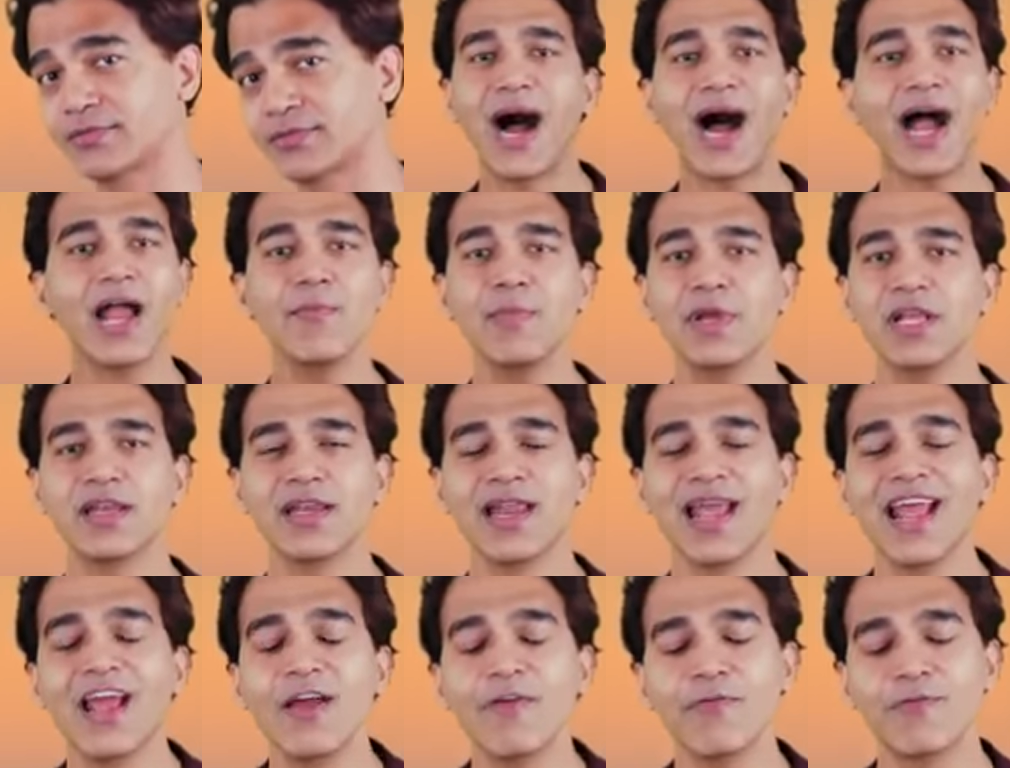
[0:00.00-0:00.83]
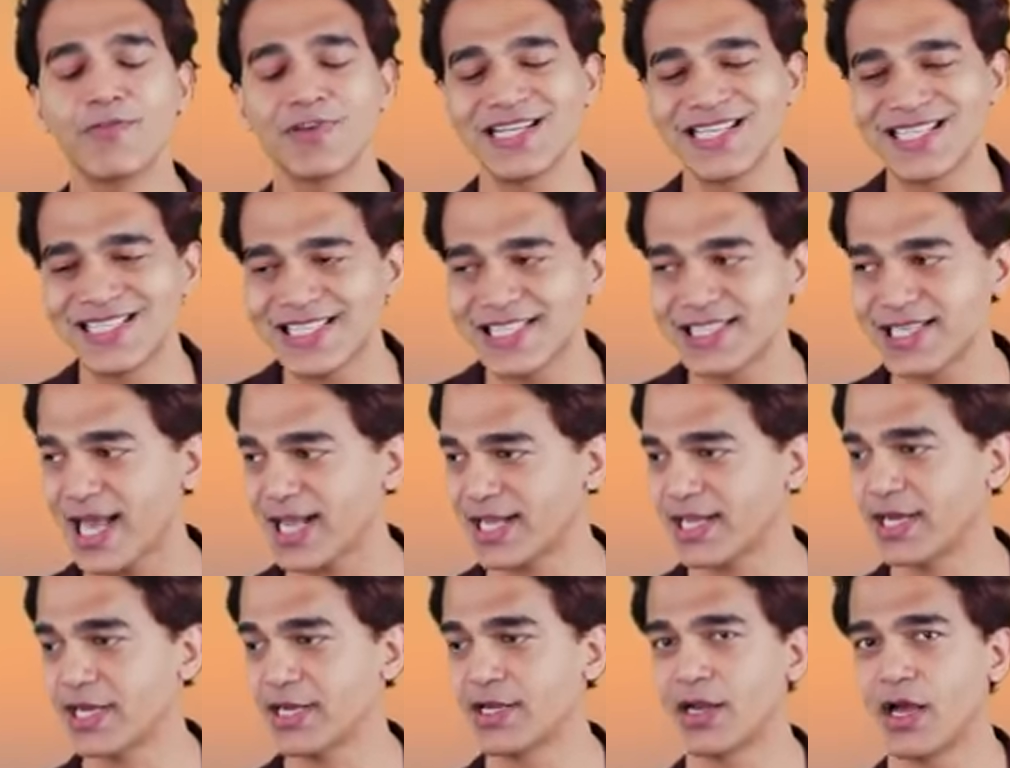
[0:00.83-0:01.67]
I mean, every
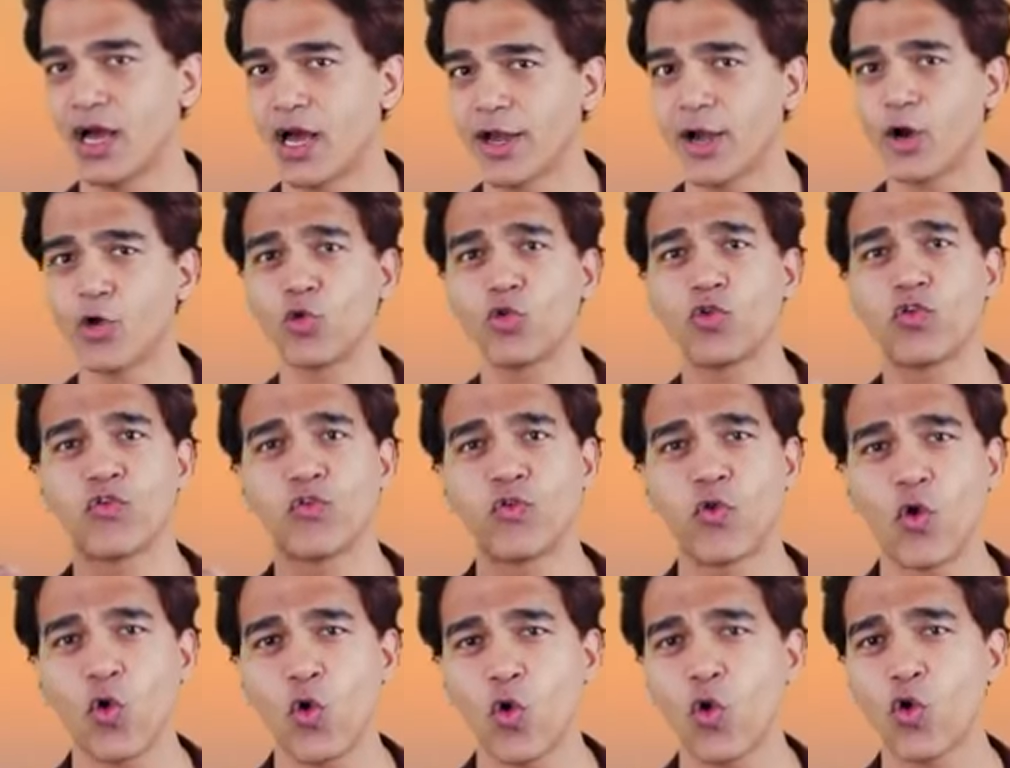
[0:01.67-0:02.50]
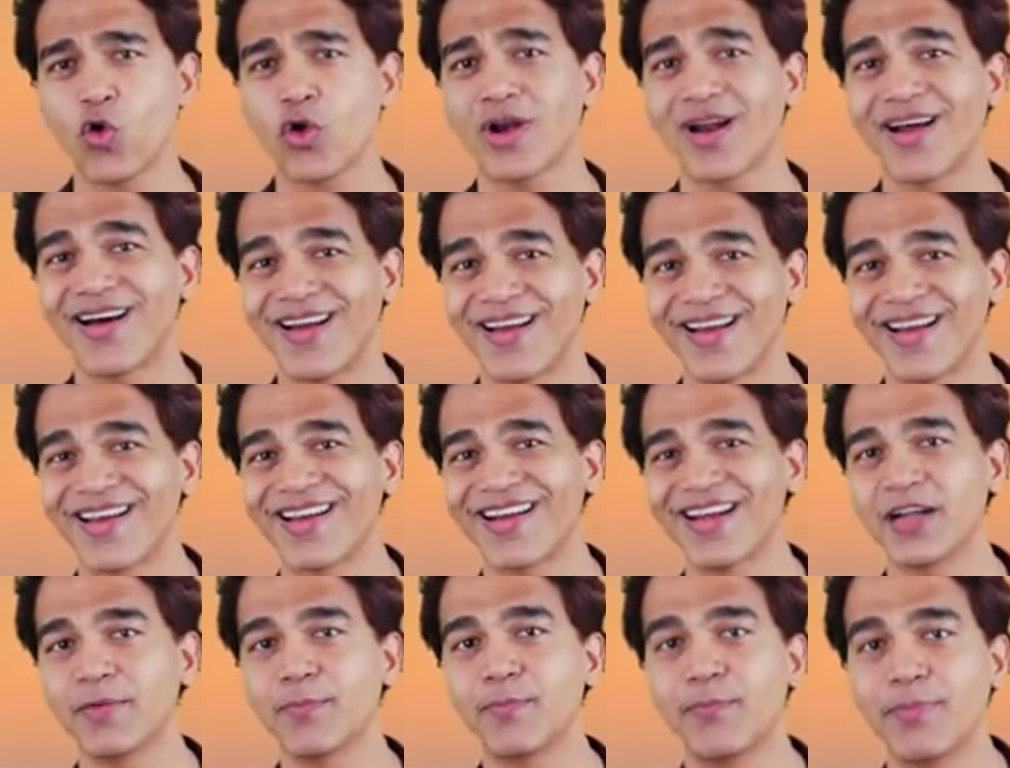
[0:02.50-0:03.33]
second around
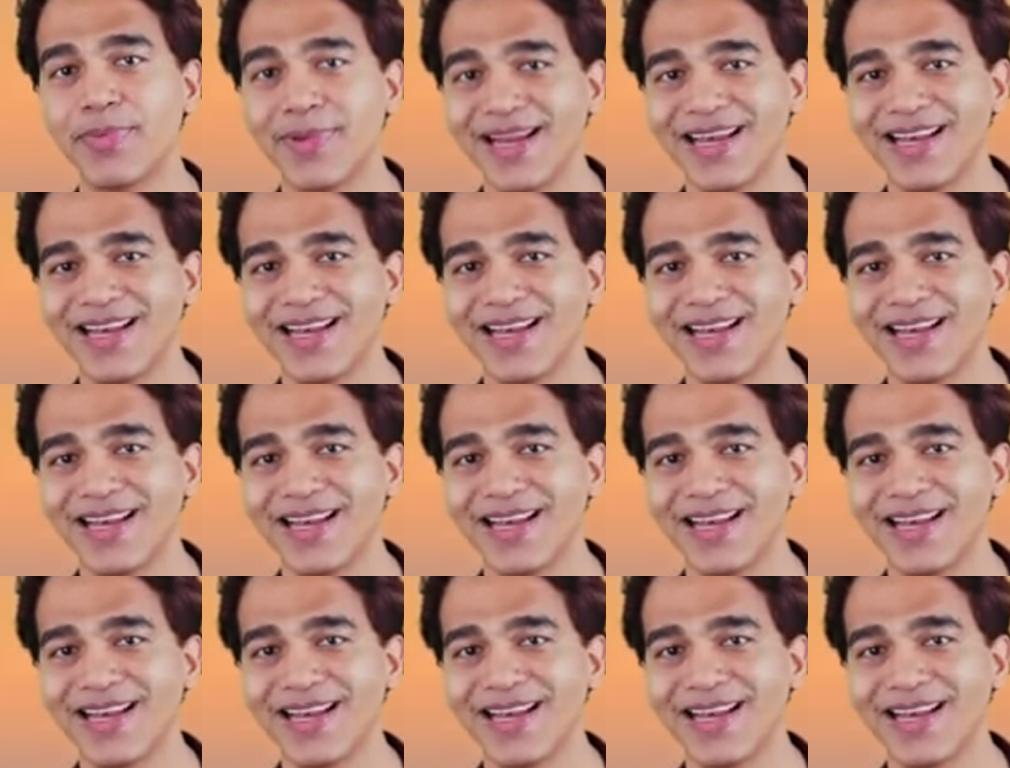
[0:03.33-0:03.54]
400